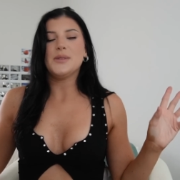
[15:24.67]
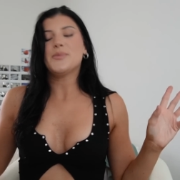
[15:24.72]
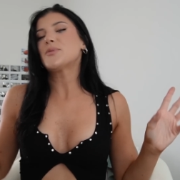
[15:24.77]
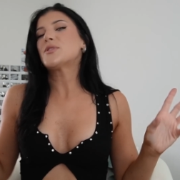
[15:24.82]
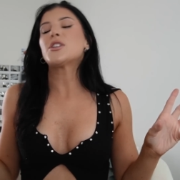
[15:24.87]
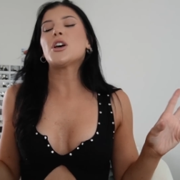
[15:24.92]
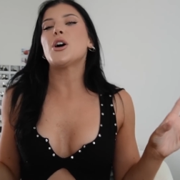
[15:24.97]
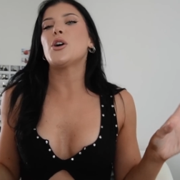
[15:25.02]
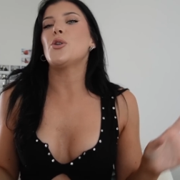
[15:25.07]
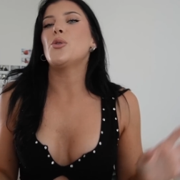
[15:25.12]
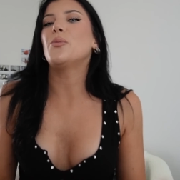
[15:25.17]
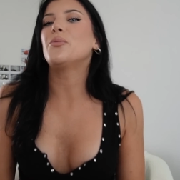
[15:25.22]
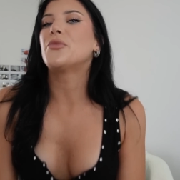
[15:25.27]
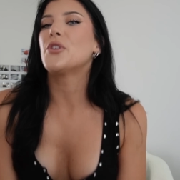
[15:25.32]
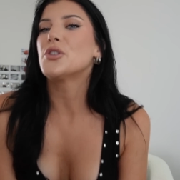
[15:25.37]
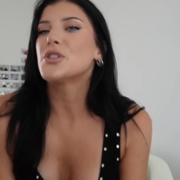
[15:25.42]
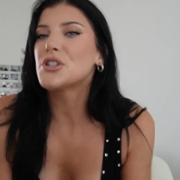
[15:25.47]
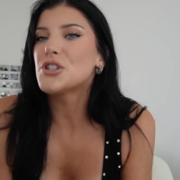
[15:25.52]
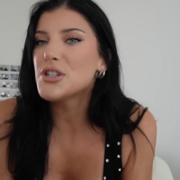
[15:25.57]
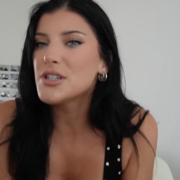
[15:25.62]
So
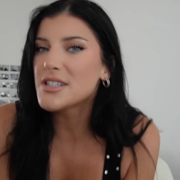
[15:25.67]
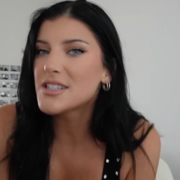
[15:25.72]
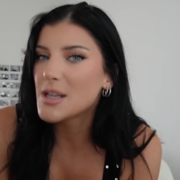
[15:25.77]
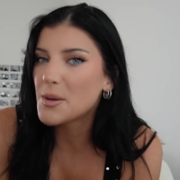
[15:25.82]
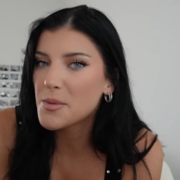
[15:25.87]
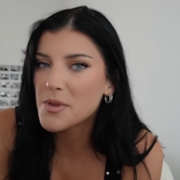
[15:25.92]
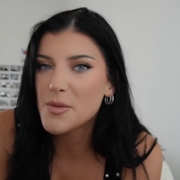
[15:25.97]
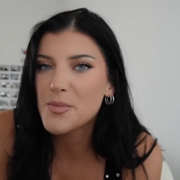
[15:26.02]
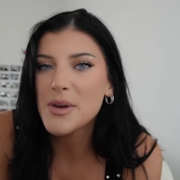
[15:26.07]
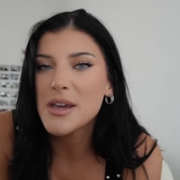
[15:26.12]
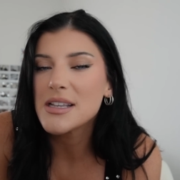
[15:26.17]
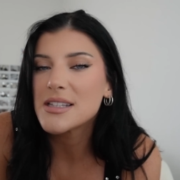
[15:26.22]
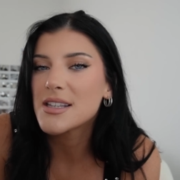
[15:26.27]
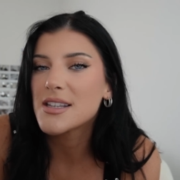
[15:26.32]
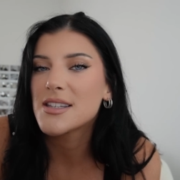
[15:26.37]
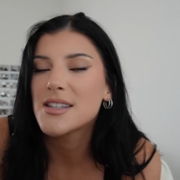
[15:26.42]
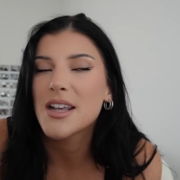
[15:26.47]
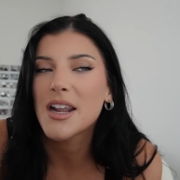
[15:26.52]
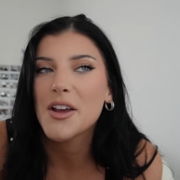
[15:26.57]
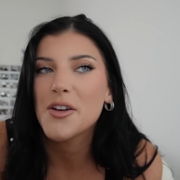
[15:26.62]
those are just some of the
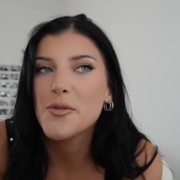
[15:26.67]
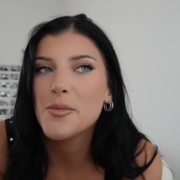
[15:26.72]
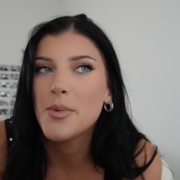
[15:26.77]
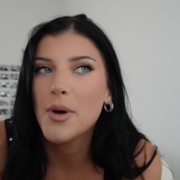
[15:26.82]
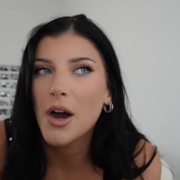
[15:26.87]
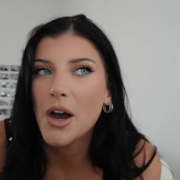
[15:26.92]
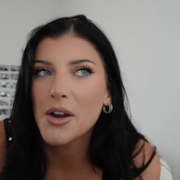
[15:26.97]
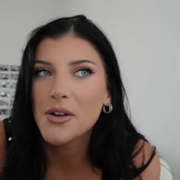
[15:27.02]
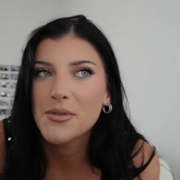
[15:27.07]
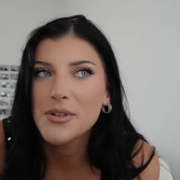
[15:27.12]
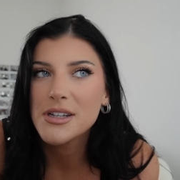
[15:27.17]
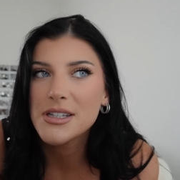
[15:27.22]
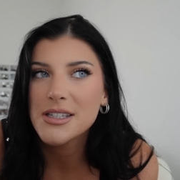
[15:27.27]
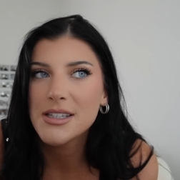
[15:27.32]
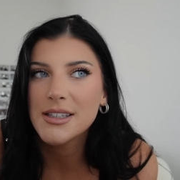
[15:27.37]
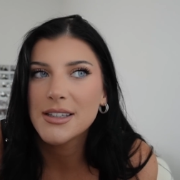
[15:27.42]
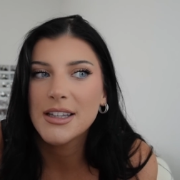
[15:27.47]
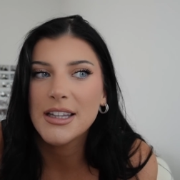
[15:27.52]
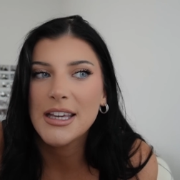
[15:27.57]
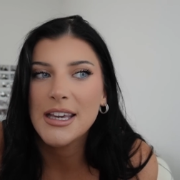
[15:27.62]
pieces that I've bought
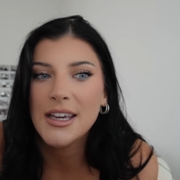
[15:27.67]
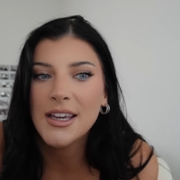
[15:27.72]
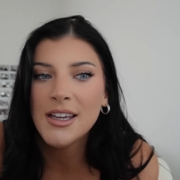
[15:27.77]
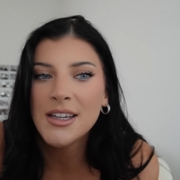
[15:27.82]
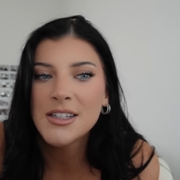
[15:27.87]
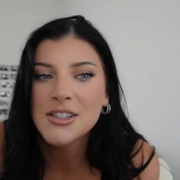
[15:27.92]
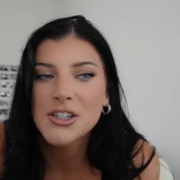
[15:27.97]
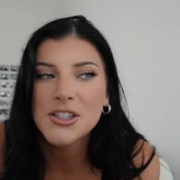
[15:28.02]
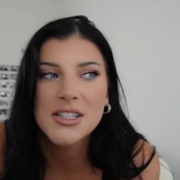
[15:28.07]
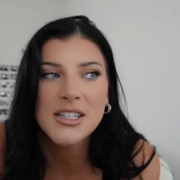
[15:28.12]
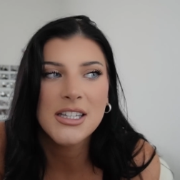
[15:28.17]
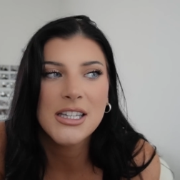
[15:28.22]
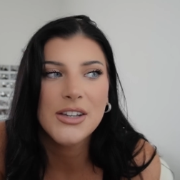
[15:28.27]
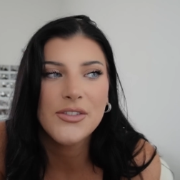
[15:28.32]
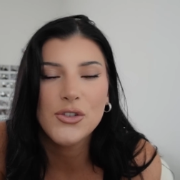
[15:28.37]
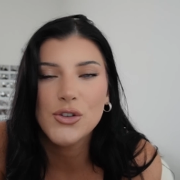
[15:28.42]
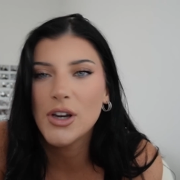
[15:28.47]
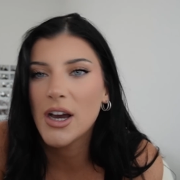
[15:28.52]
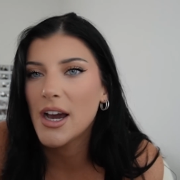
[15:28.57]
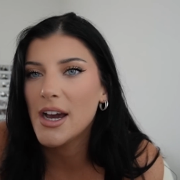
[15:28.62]
recently, just to give
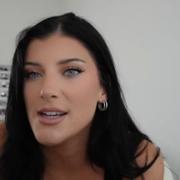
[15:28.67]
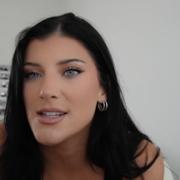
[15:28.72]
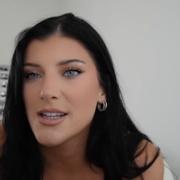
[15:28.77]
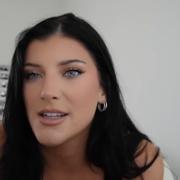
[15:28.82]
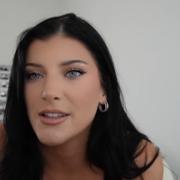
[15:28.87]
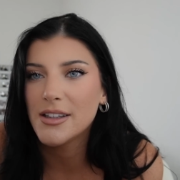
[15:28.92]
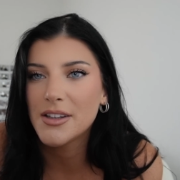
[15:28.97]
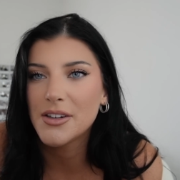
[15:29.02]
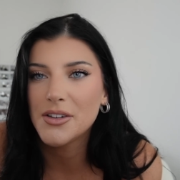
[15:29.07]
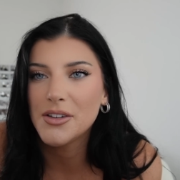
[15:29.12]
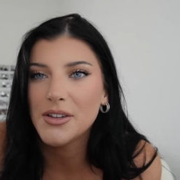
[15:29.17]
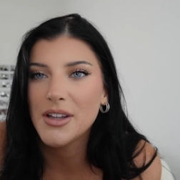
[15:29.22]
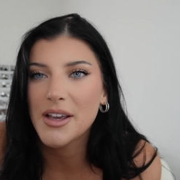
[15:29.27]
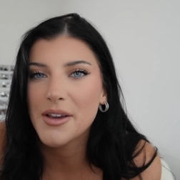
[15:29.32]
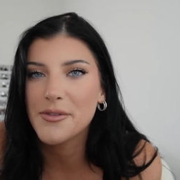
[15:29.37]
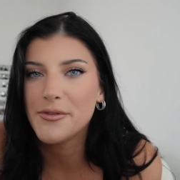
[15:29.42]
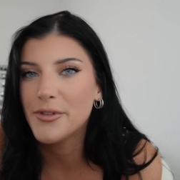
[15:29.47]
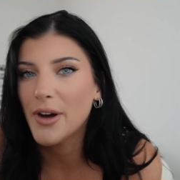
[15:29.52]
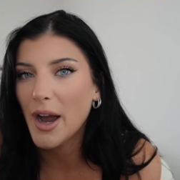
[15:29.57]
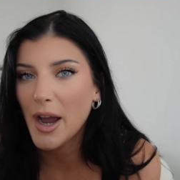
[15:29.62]
you guys a little
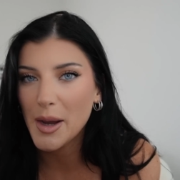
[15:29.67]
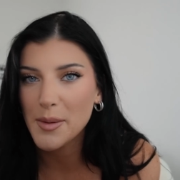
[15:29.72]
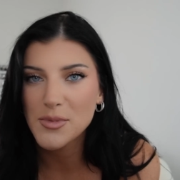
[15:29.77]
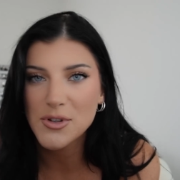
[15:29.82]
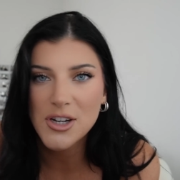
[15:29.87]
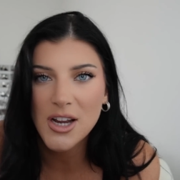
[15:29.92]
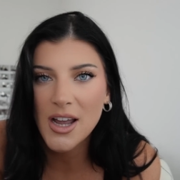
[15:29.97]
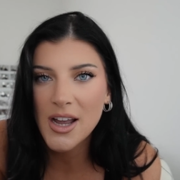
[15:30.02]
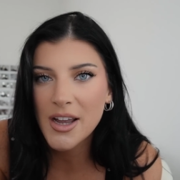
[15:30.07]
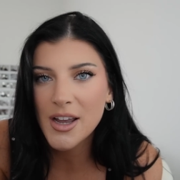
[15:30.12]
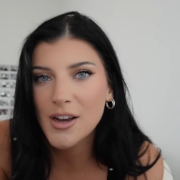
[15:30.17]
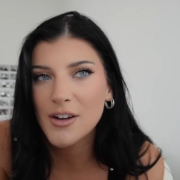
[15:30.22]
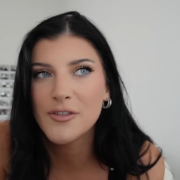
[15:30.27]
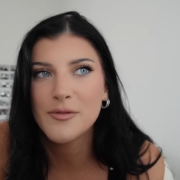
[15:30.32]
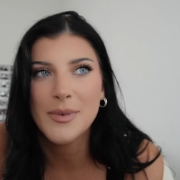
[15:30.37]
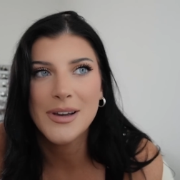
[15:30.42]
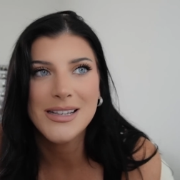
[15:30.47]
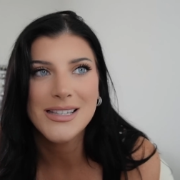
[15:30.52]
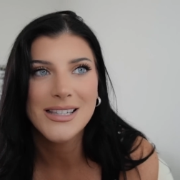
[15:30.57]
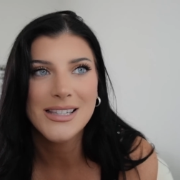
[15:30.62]
like vibe check of
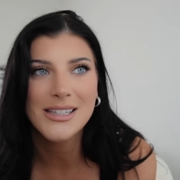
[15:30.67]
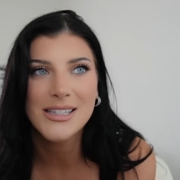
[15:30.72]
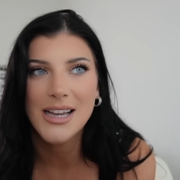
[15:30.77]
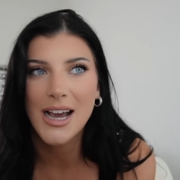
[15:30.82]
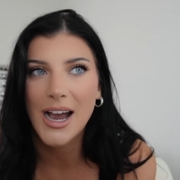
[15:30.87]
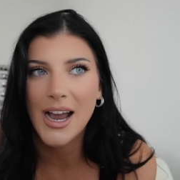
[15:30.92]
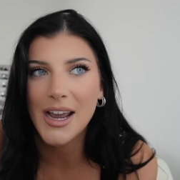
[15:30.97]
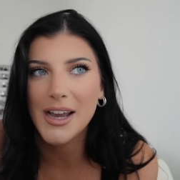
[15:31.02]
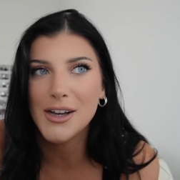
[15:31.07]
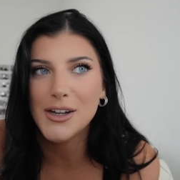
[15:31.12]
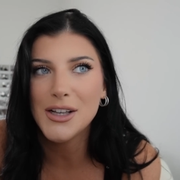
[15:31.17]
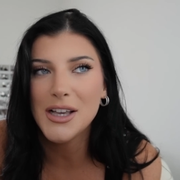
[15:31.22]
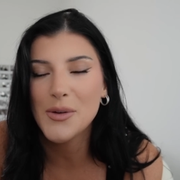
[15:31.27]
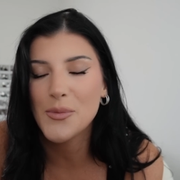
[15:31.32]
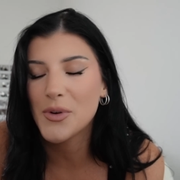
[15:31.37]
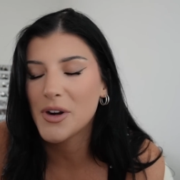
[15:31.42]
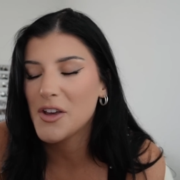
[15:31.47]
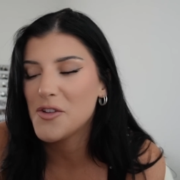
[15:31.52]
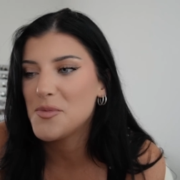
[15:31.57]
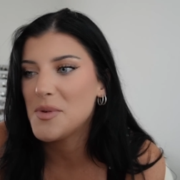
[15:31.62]
my style and
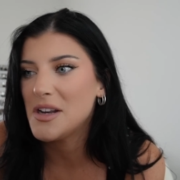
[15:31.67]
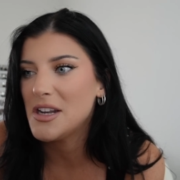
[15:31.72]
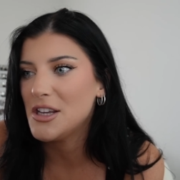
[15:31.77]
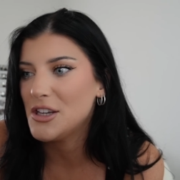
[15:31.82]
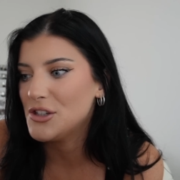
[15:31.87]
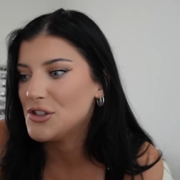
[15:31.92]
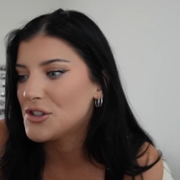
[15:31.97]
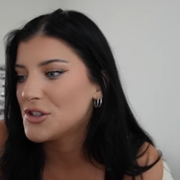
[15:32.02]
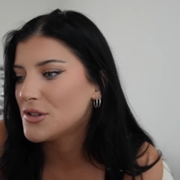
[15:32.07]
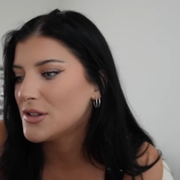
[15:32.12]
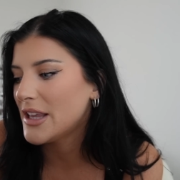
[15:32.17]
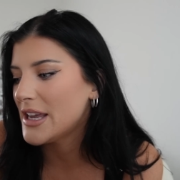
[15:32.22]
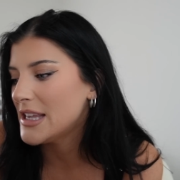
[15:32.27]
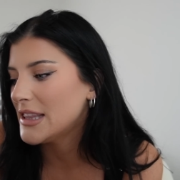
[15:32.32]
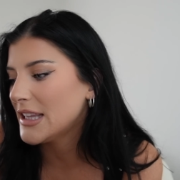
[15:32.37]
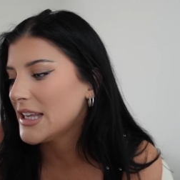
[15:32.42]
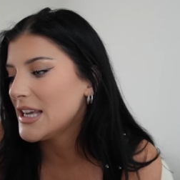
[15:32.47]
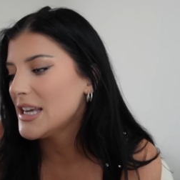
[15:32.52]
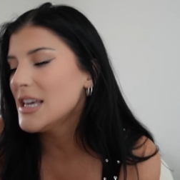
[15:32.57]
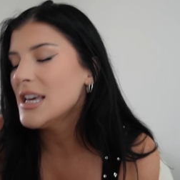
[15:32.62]
what I've been into
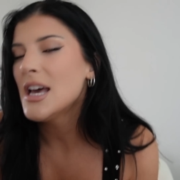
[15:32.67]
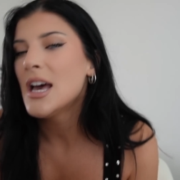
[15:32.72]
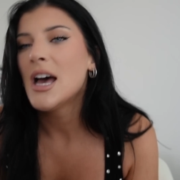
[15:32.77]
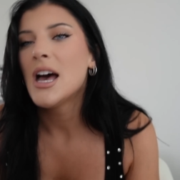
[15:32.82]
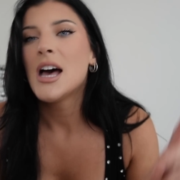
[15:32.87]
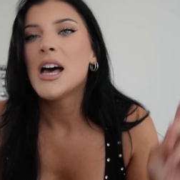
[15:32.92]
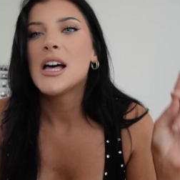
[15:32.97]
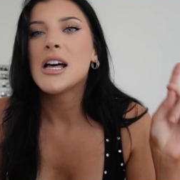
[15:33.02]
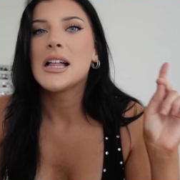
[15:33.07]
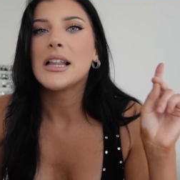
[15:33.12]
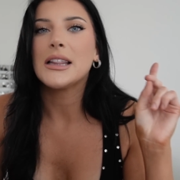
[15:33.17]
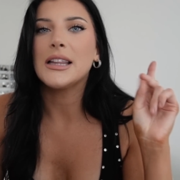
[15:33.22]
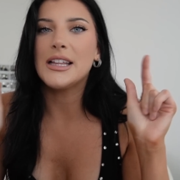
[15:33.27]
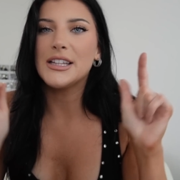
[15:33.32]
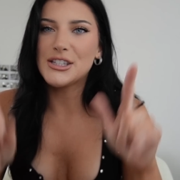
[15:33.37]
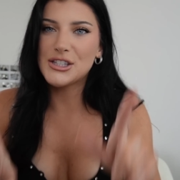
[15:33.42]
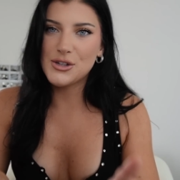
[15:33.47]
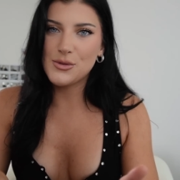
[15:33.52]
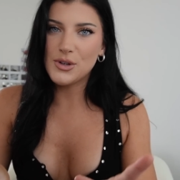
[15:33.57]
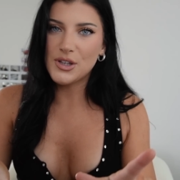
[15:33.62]
lately.
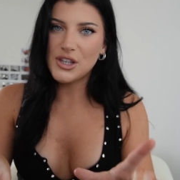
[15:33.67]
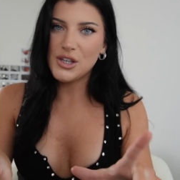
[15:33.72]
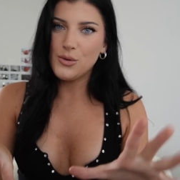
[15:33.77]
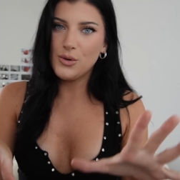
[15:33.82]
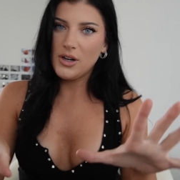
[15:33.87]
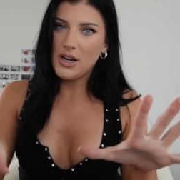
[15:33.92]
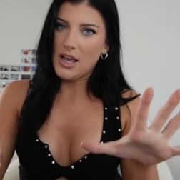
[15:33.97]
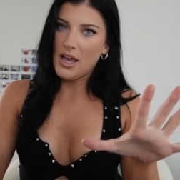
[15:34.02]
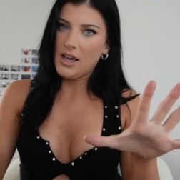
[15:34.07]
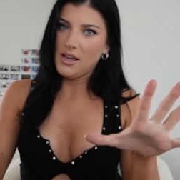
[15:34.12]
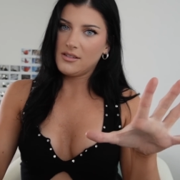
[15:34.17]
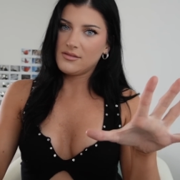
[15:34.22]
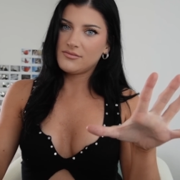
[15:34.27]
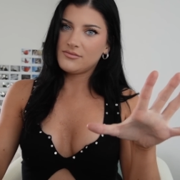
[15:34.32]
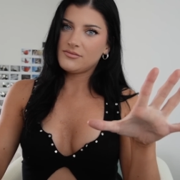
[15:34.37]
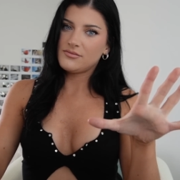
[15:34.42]
Let's do a Q&A.